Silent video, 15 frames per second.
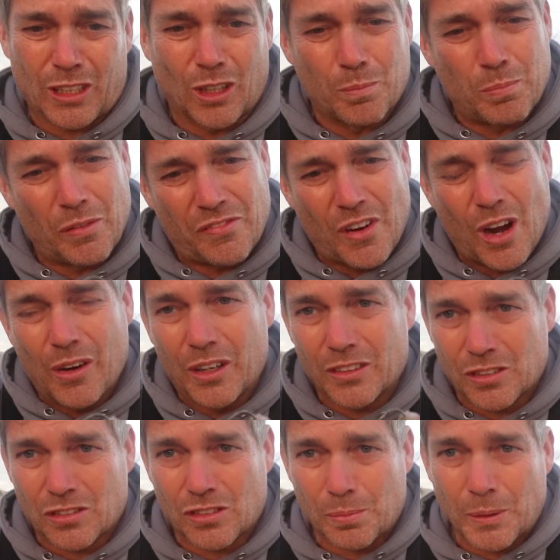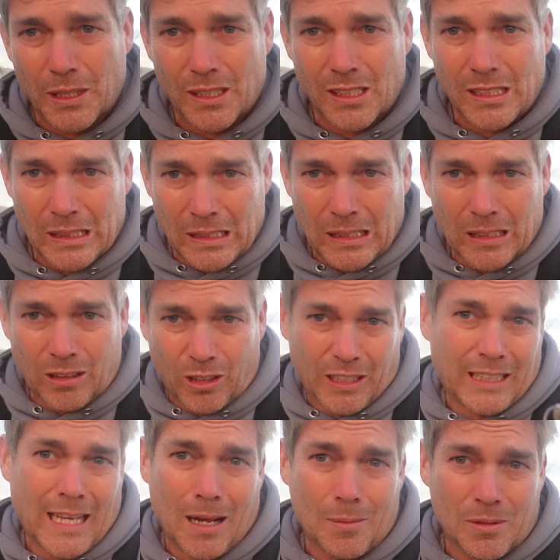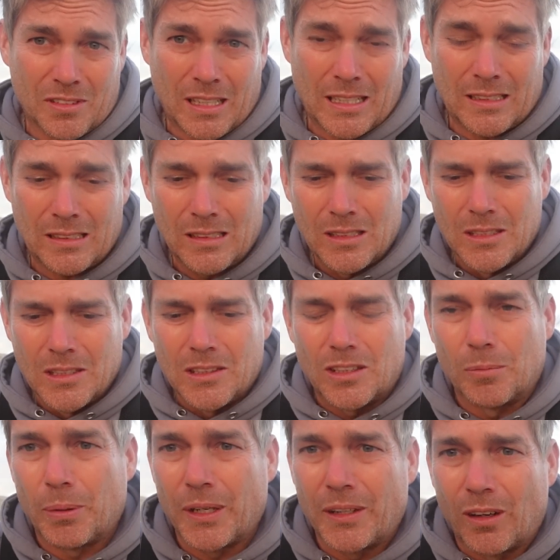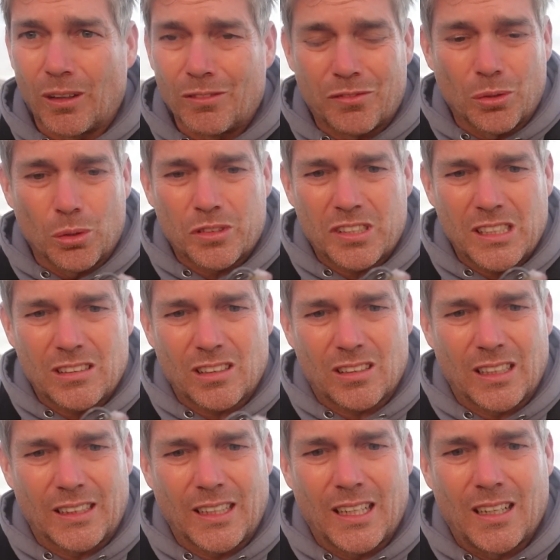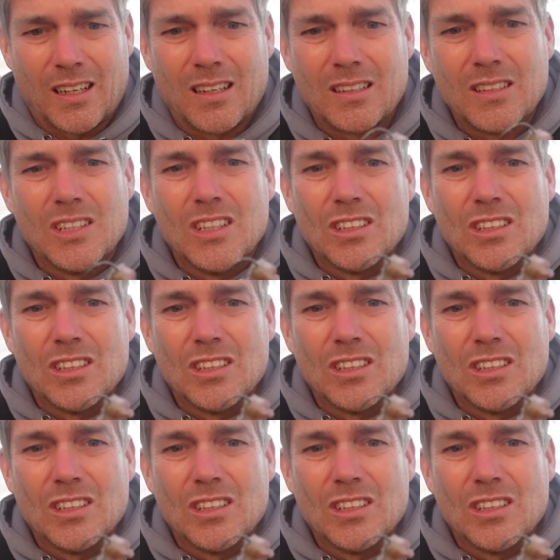and I'd prefer it just to be the like the Kamasan, the B940s I think they are.